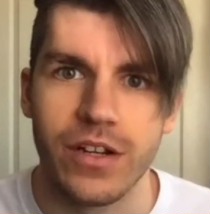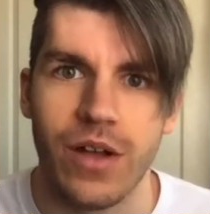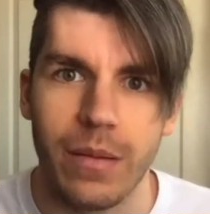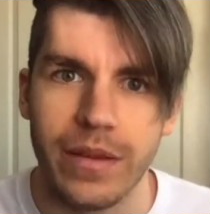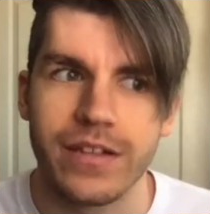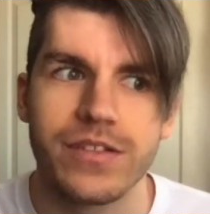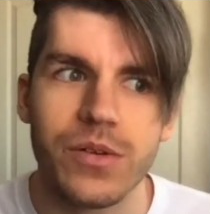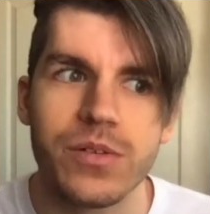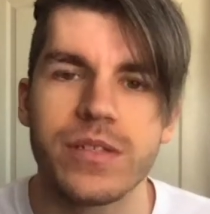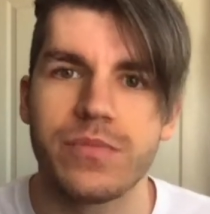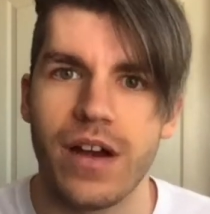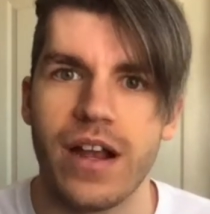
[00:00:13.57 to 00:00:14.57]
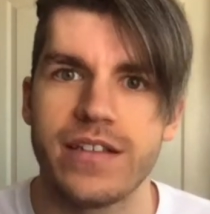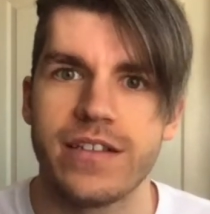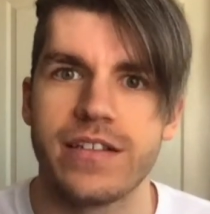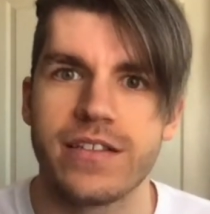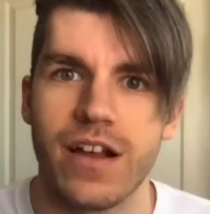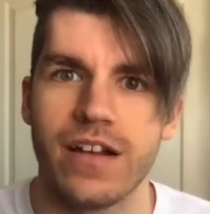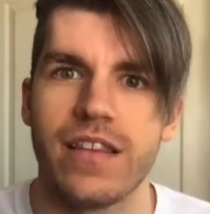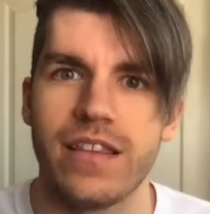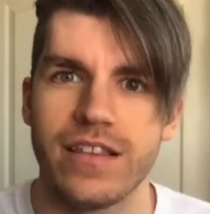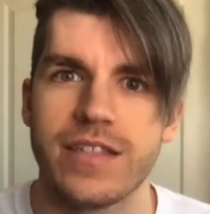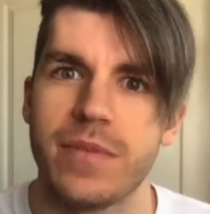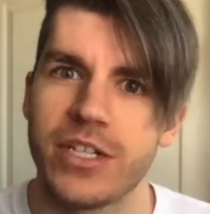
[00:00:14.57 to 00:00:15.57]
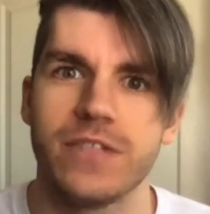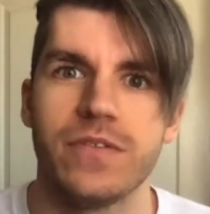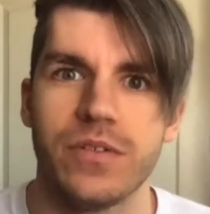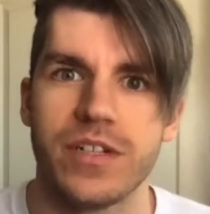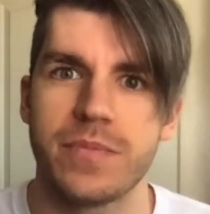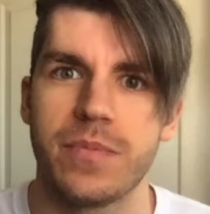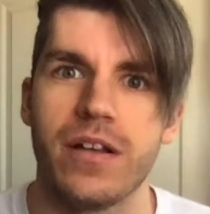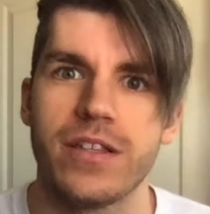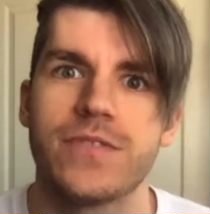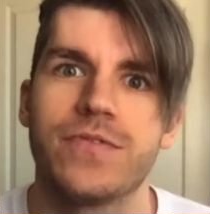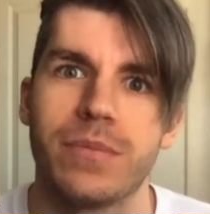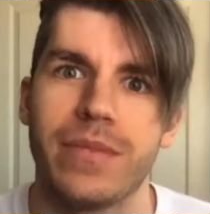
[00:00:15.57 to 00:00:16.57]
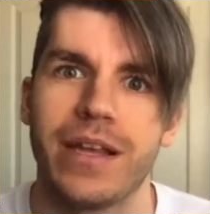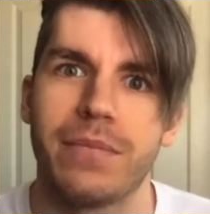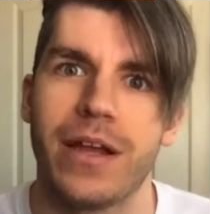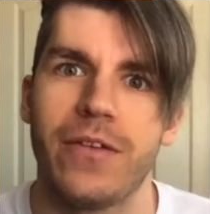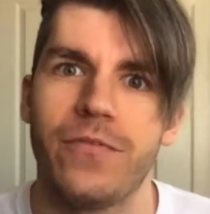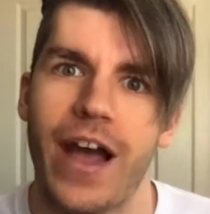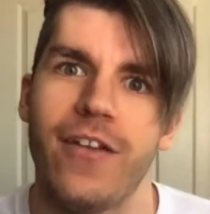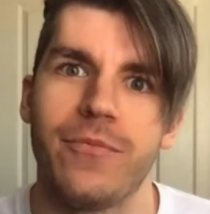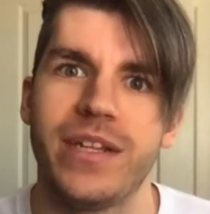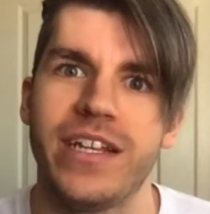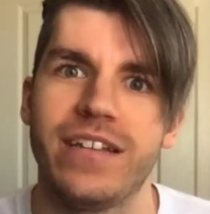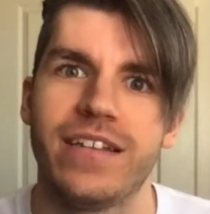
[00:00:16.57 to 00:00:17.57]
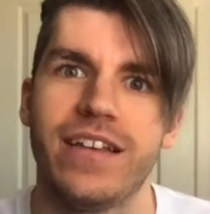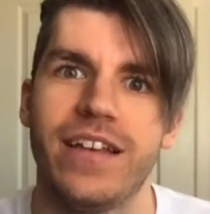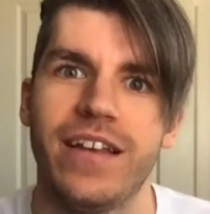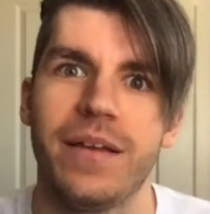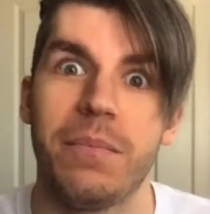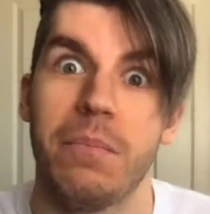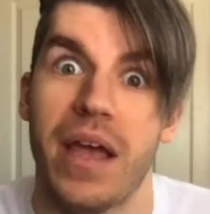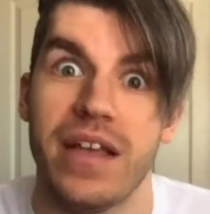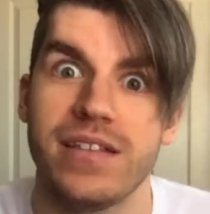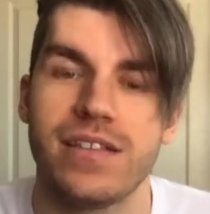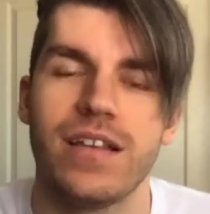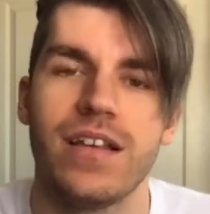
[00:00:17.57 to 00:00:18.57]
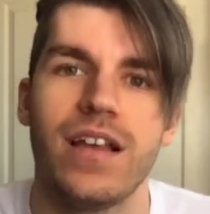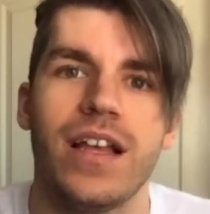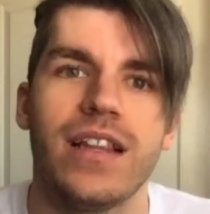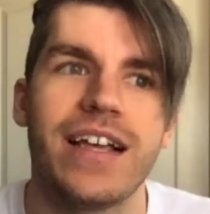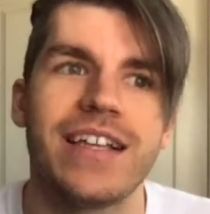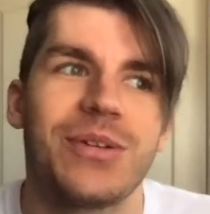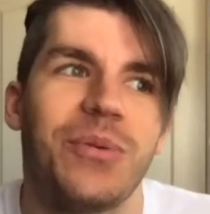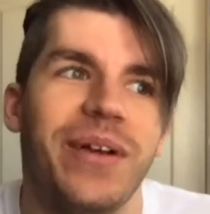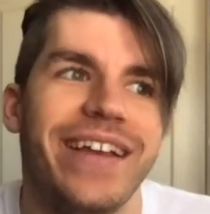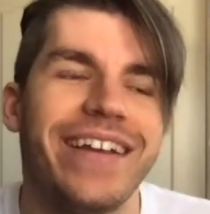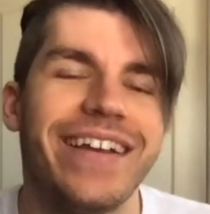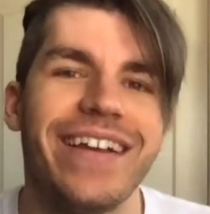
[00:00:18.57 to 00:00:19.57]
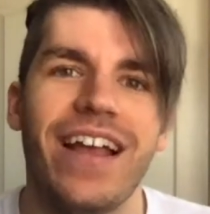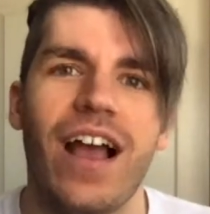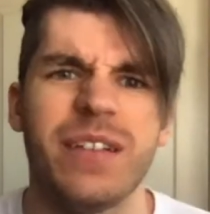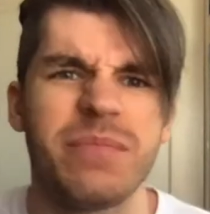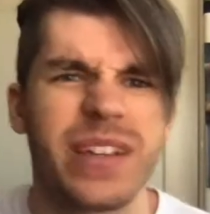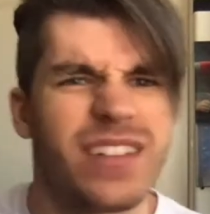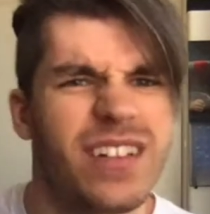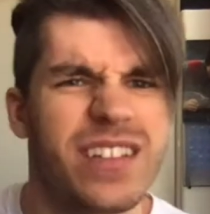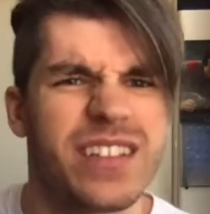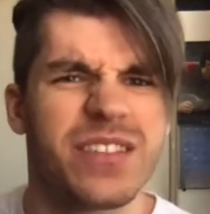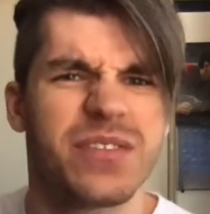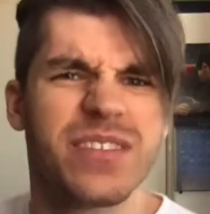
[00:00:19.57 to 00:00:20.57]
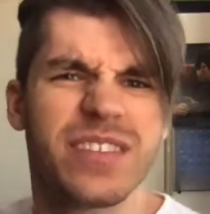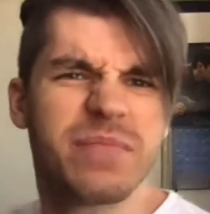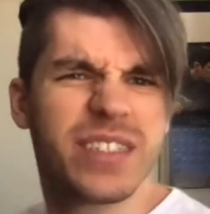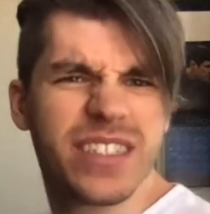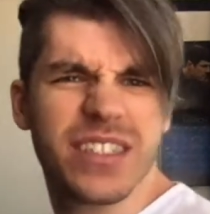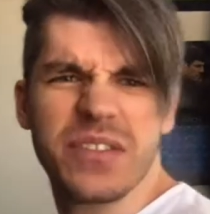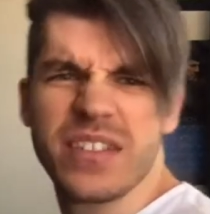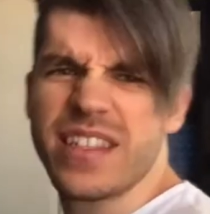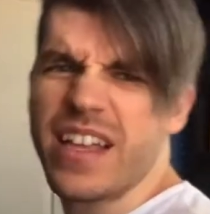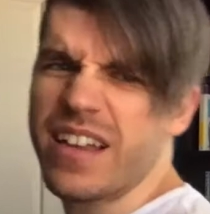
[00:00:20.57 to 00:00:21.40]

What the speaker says: I'm like so surprised that it's gotten this much of a response from like my 5 minute mess last week. My closet door, I'm gonna close that.